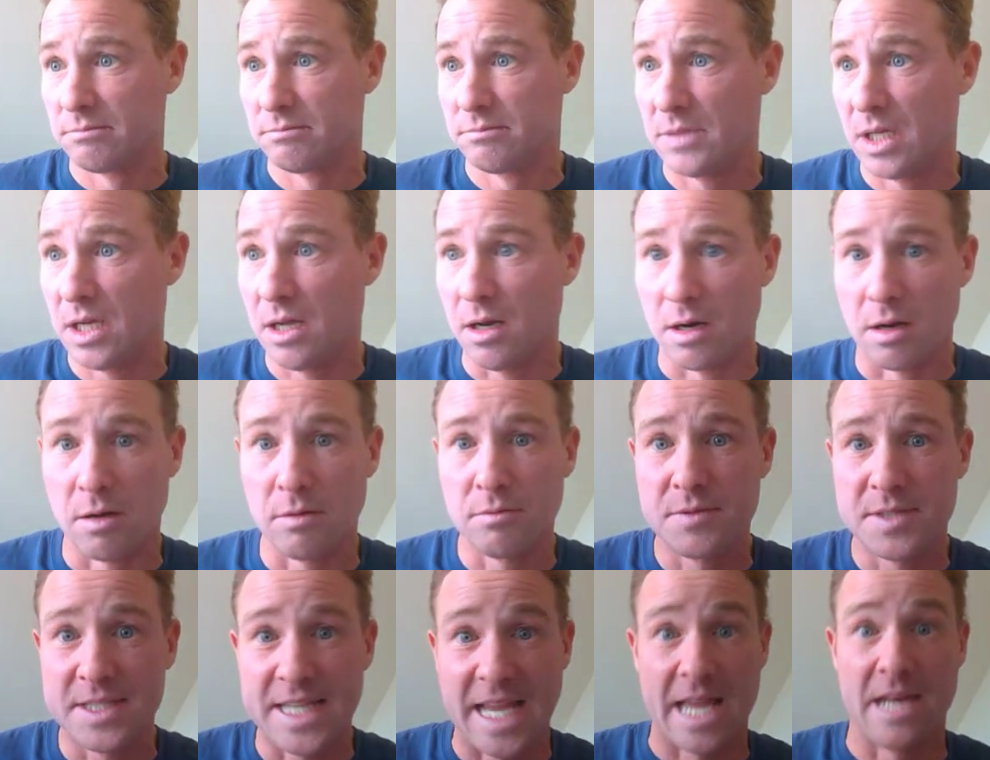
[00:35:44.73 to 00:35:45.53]

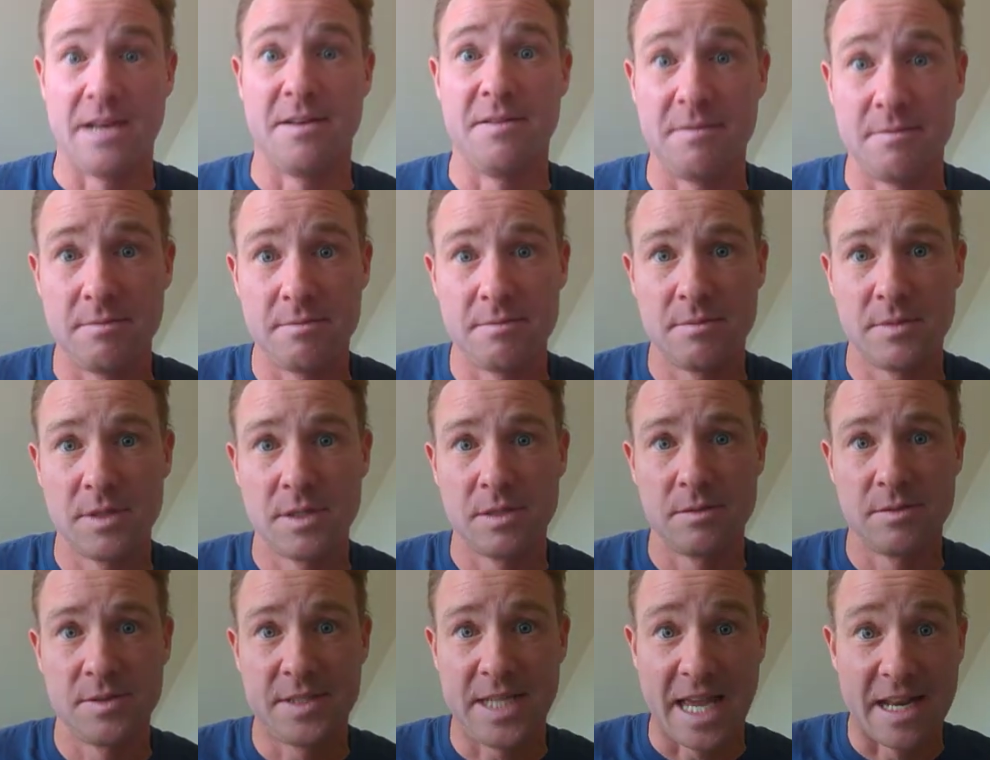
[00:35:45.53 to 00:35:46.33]
10
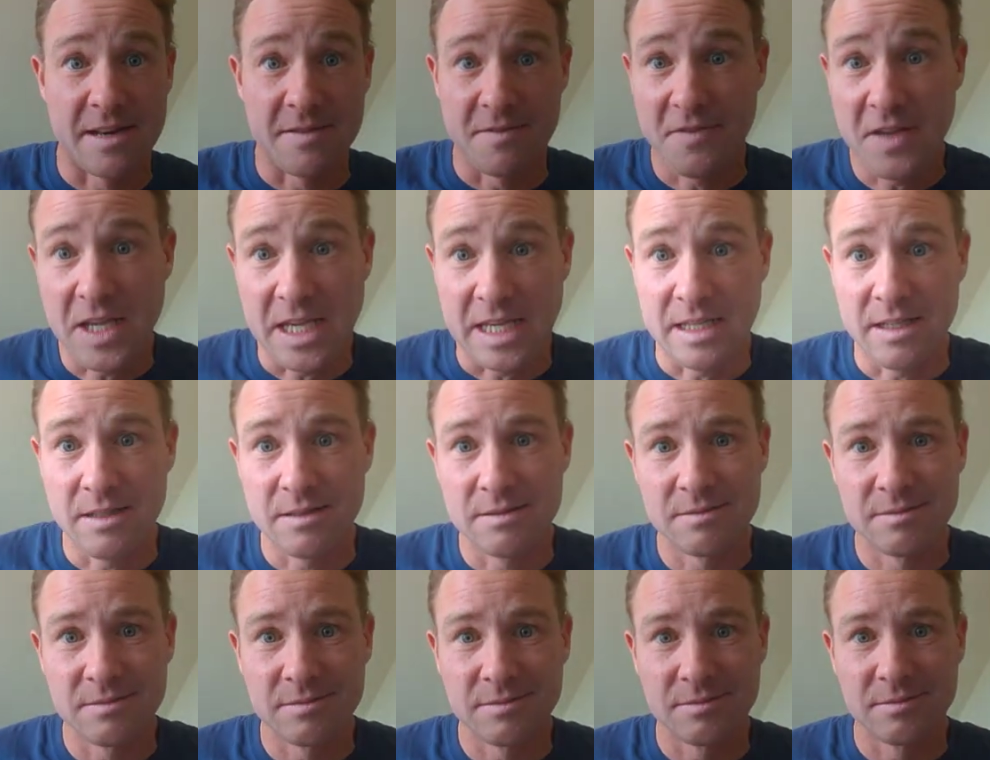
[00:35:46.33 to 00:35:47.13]
feet,
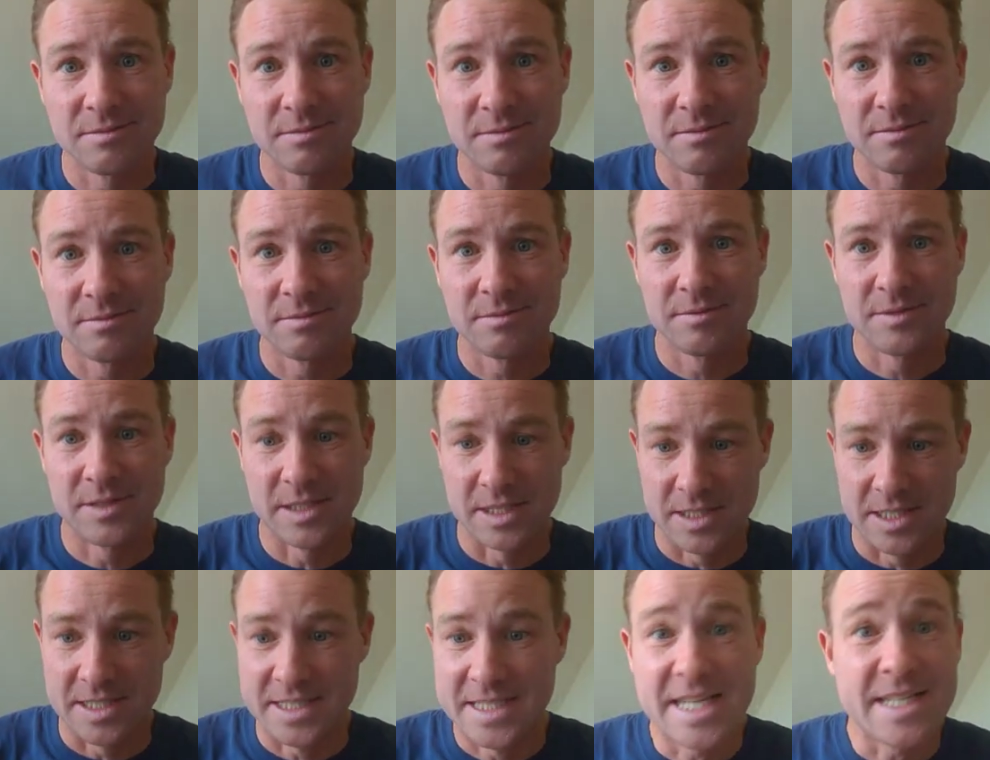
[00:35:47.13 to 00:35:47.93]

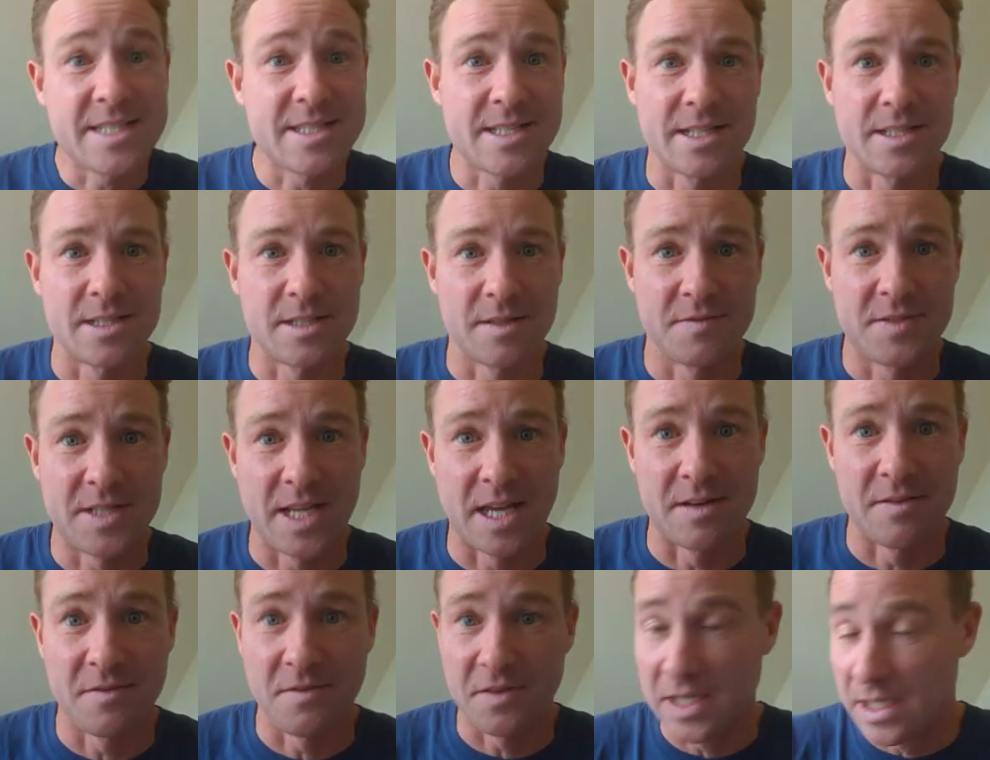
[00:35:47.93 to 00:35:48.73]
in the distance of
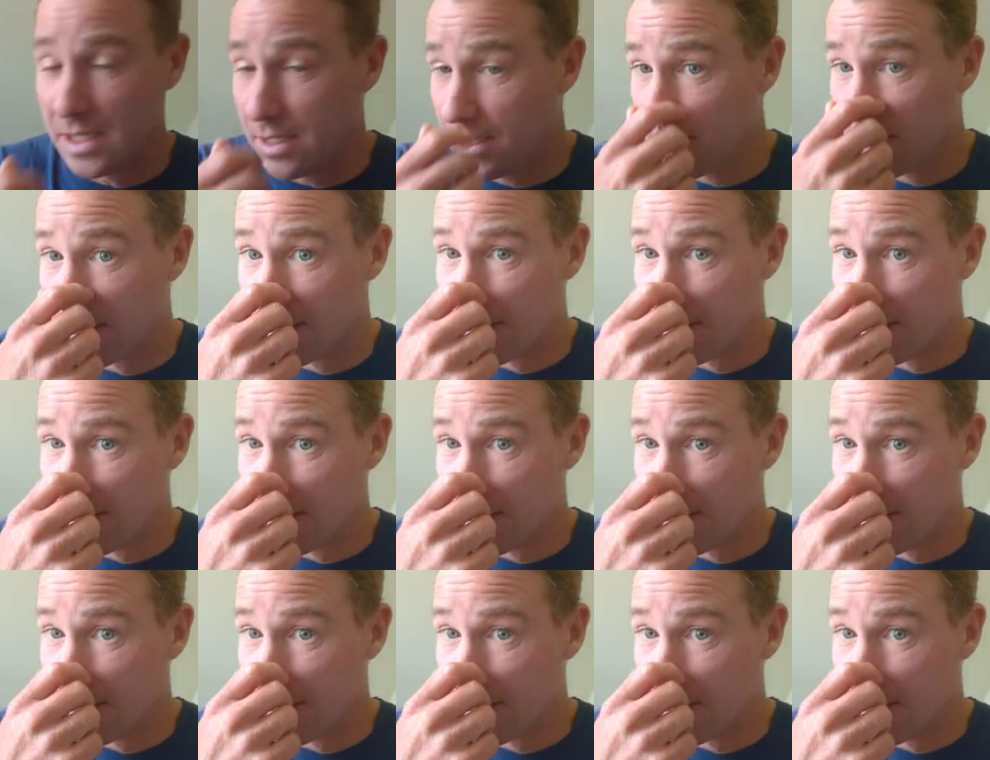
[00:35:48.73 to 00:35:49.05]
10 feet.